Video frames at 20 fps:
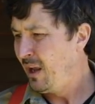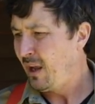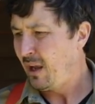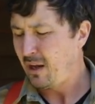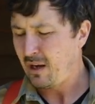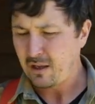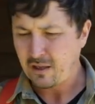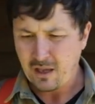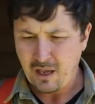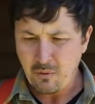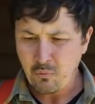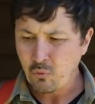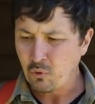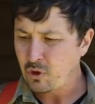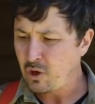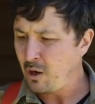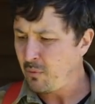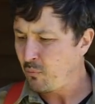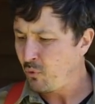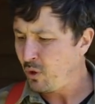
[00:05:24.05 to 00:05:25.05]
And I came,
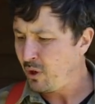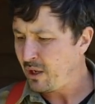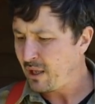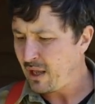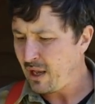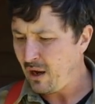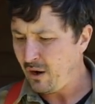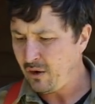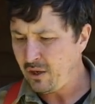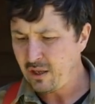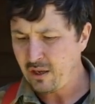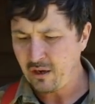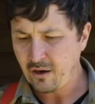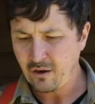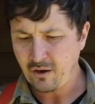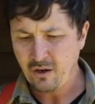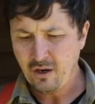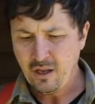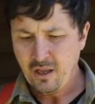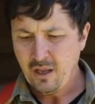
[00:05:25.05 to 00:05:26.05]
come running out
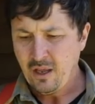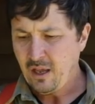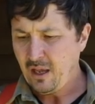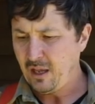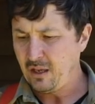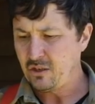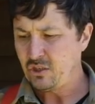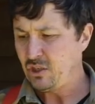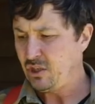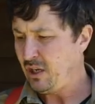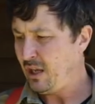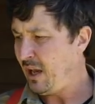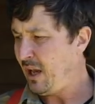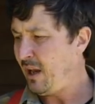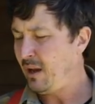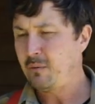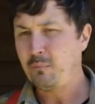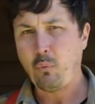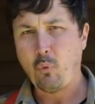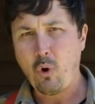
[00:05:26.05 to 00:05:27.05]
here and she
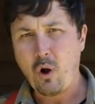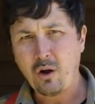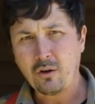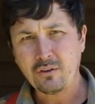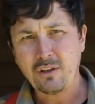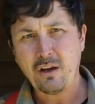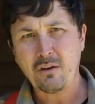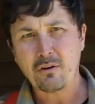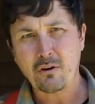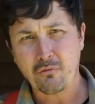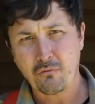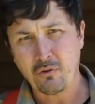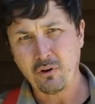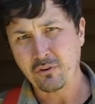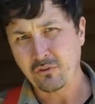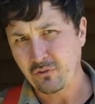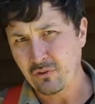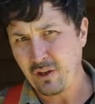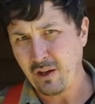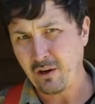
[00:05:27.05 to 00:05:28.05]
had walked down our
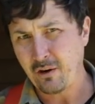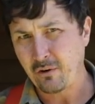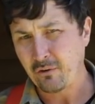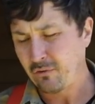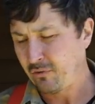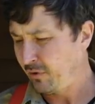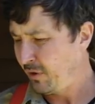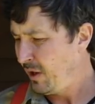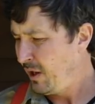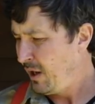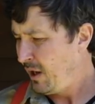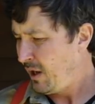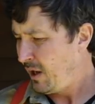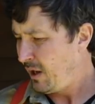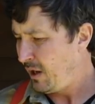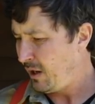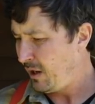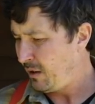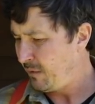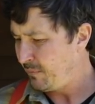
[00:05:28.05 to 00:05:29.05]
front stairs
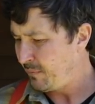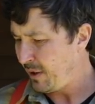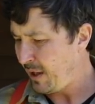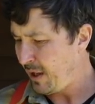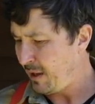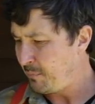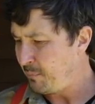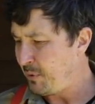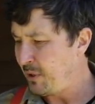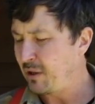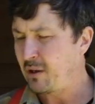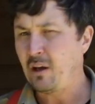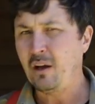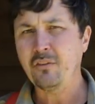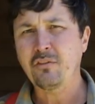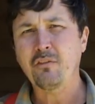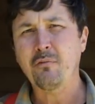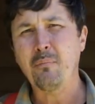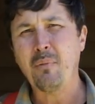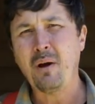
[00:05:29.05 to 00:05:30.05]
um, and
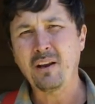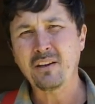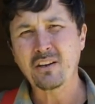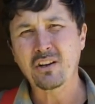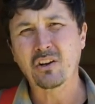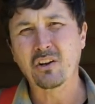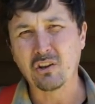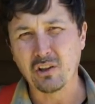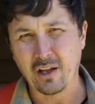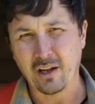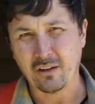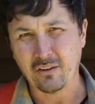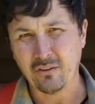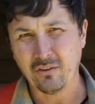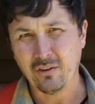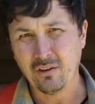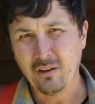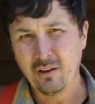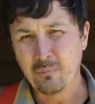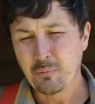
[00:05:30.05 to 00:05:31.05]
because of my
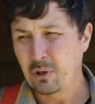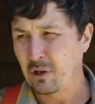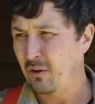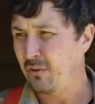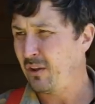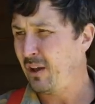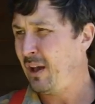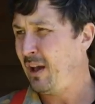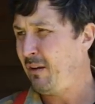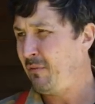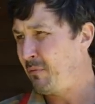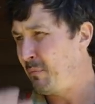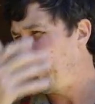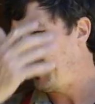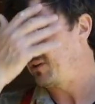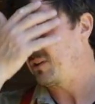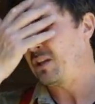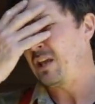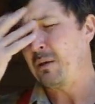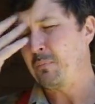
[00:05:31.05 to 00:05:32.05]
neglect, because I haven't
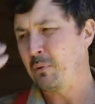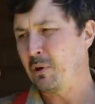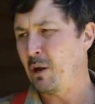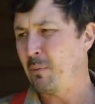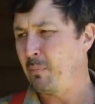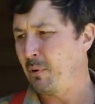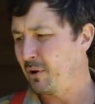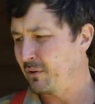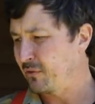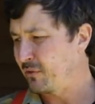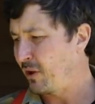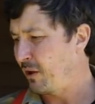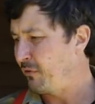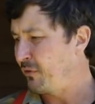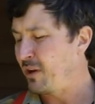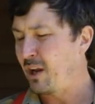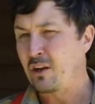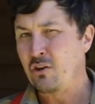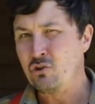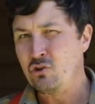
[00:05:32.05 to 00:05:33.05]
been keeping up on stuff
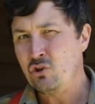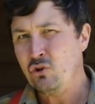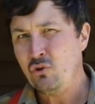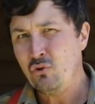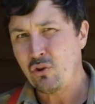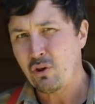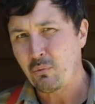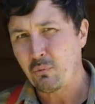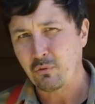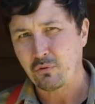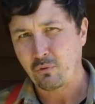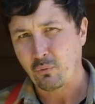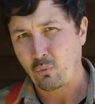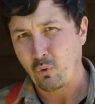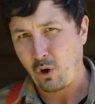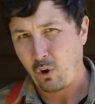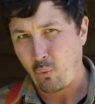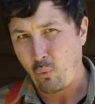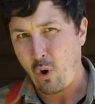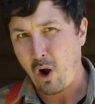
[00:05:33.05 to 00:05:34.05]
and I knew there was a,
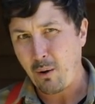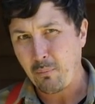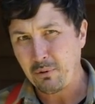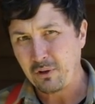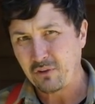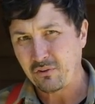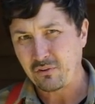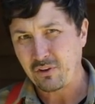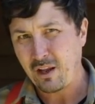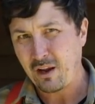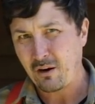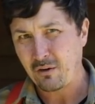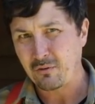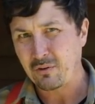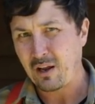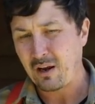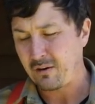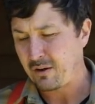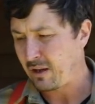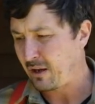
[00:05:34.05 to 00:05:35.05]
a wobbly stair
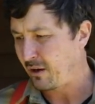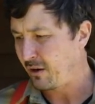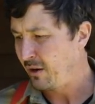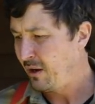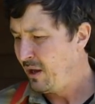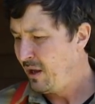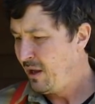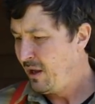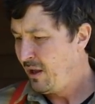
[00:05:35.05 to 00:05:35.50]
down here,